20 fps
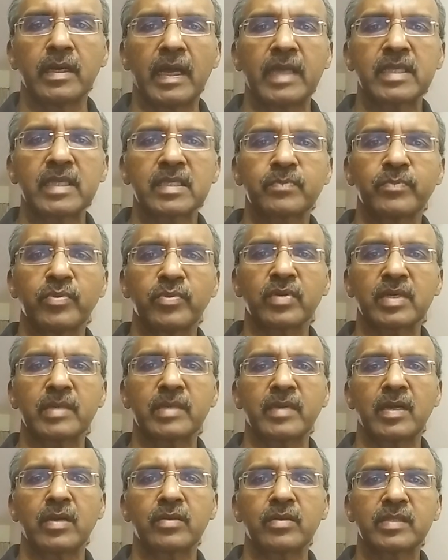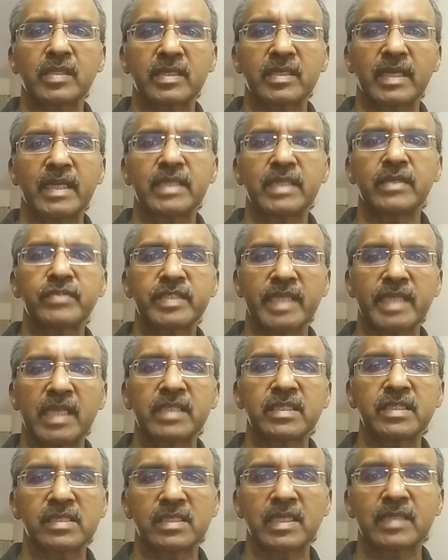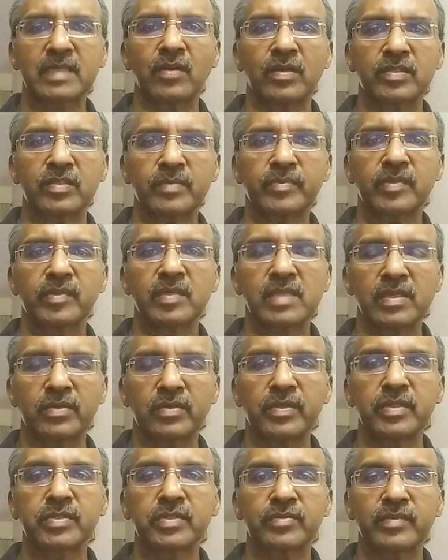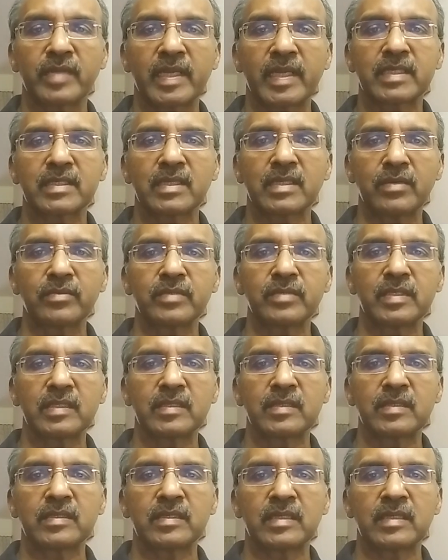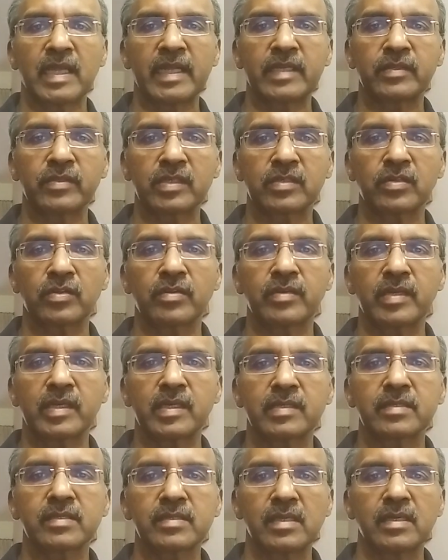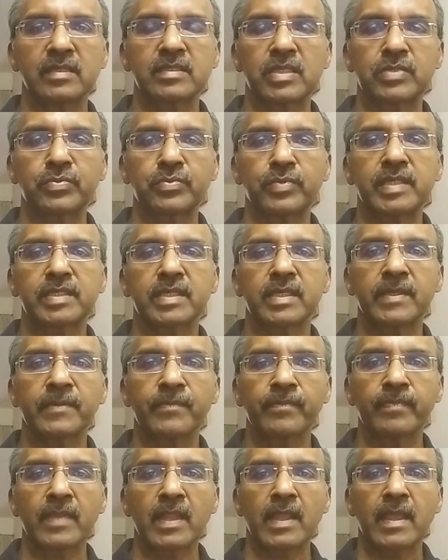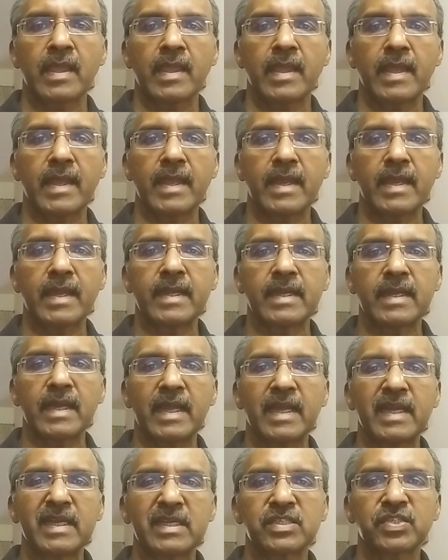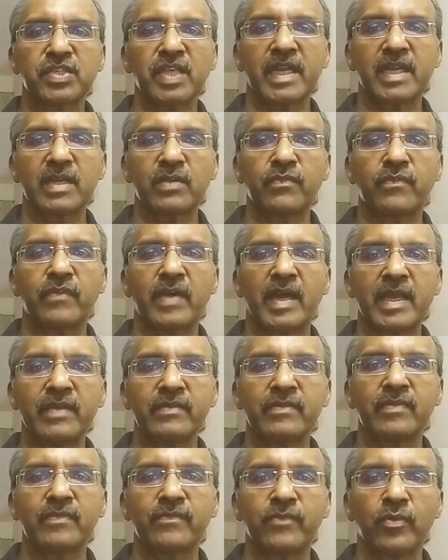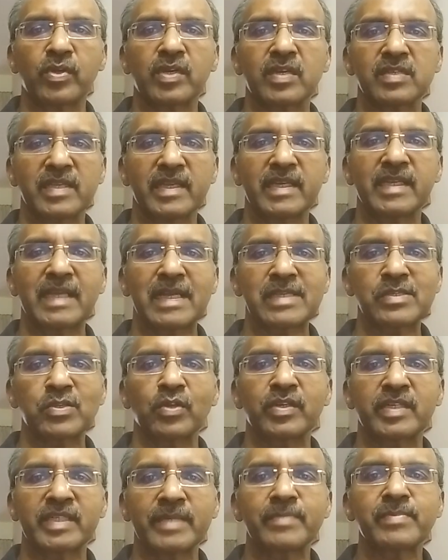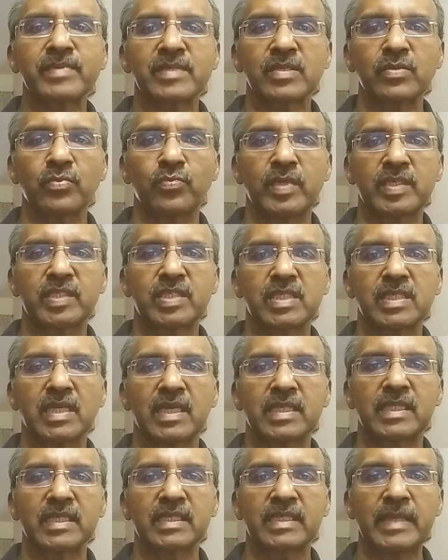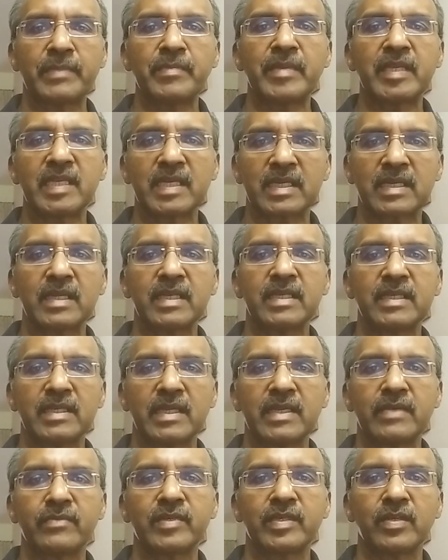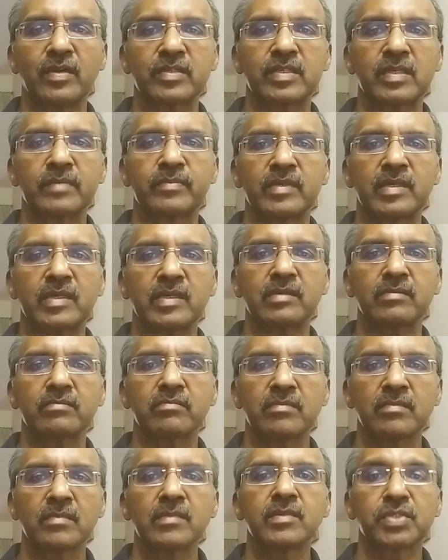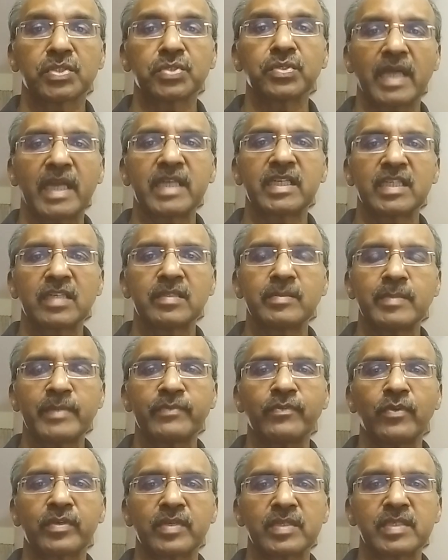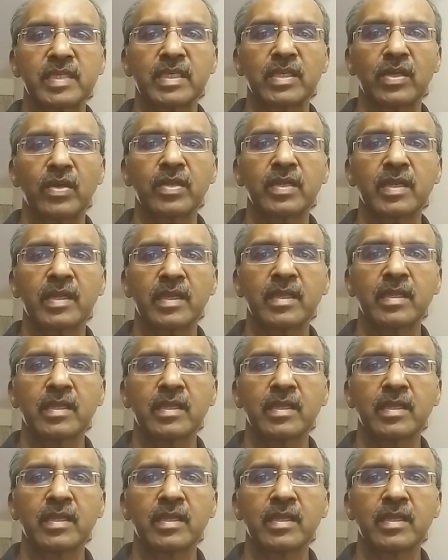I spoke about the kind of challenges that entrepreneurs are going through right now in light of the corona situation. And I had shared five focus areas or tips, which I think immediately every entrepreneur should ideally be focusing on.